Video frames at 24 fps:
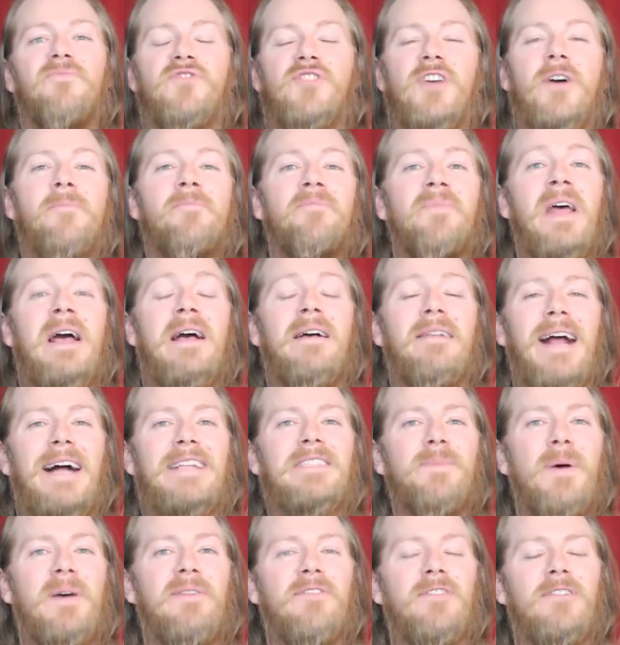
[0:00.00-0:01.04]
So
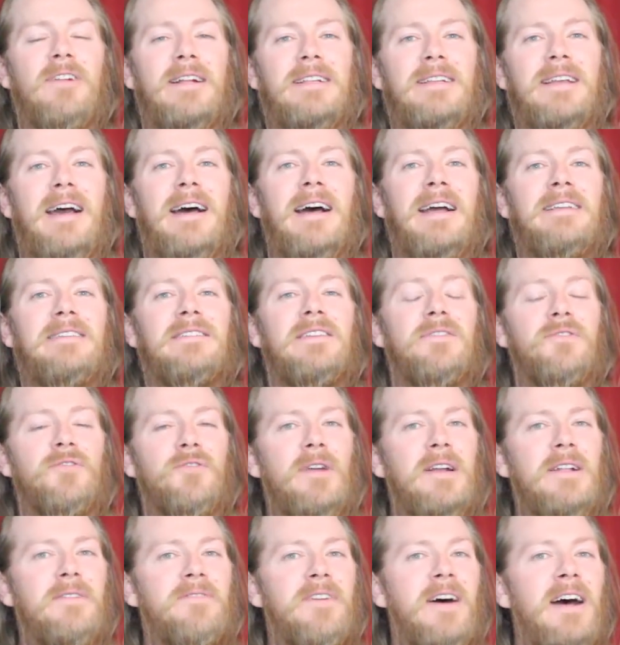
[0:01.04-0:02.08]
that's my verdict, guys.
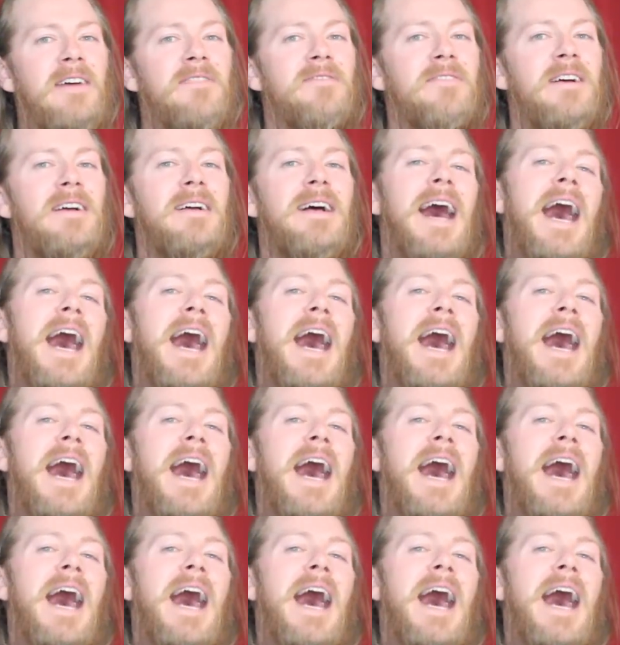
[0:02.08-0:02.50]
Three out of five.